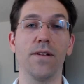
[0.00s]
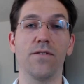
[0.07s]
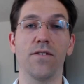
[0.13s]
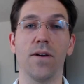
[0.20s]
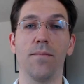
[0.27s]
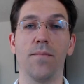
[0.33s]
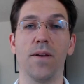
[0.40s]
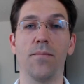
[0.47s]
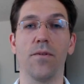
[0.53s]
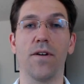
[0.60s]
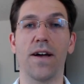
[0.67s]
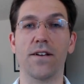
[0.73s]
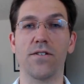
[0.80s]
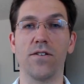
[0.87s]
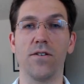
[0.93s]
forbid some
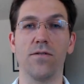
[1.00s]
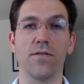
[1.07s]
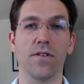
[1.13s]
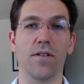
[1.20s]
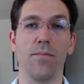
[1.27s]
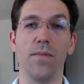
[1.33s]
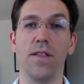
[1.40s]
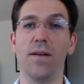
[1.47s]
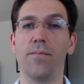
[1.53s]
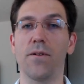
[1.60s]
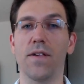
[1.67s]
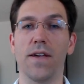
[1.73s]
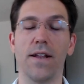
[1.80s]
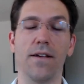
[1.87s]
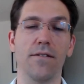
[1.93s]
people actually use it to
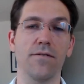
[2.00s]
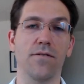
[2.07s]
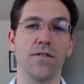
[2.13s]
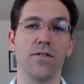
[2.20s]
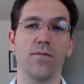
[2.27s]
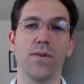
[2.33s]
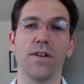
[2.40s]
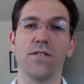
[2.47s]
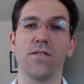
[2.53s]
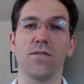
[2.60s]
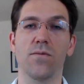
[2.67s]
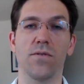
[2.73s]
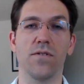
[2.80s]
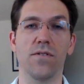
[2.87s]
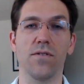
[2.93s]
manipulate other
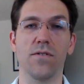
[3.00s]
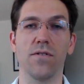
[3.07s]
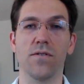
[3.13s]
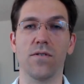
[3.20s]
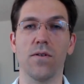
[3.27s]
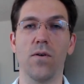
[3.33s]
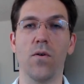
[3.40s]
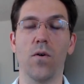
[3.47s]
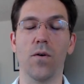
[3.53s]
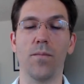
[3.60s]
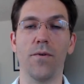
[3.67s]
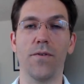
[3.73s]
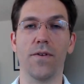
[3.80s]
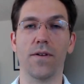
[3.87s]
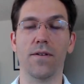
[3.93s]
situations, which is just a
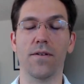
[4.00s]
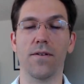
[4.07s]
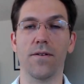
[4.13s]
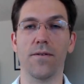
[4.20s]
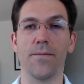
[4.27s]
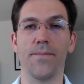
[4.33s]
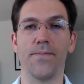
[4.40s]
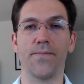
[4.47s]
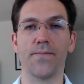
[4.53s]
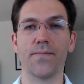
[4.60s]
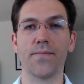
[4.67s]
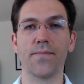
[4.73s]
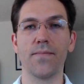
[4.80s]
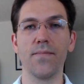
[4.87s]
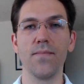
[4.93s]
horrible thing to do.
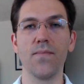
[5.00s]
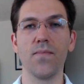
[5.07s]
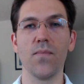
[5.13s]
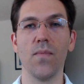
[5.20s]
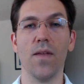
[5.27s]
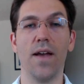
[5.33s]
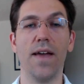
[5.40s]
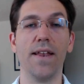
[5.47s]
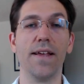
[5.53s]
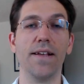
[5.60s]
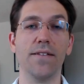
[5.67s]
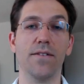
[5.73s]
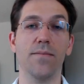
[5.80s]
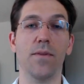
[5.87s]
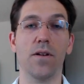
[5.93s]
And it
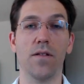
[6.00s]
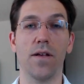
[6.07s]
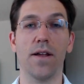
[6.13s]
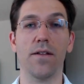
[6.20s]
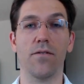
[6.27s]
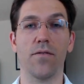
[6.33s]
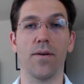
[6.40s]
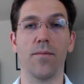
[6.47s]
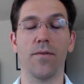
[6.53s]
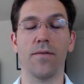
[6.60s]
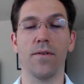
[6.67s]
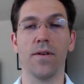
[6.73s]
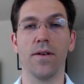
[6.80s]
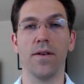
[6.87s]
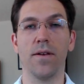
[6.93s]
gets them in a lot of trouble
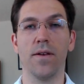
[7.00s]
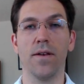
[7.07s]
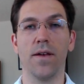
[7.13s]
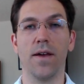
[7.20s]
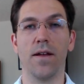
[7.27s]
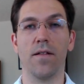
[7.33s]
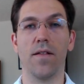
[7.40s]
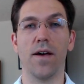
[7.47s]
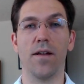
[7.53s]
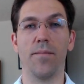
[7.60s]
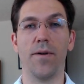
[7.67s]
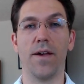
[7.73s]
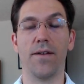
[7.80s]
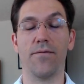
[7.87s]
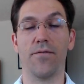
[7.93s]
and a lot
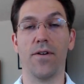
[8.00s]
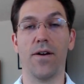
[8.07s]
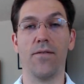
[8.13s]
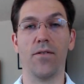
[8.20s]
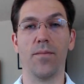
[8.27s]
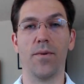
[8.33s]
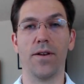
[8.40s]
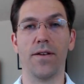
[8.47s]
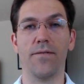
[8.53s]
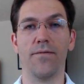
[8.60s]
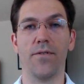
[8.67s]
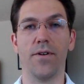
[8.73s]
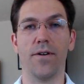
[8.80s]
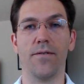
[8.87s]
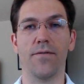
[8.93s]
of pain for everybody
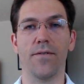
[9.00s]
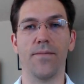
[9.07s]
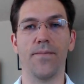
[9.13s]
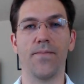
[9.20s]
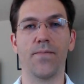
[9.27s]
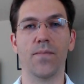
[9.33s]
involved.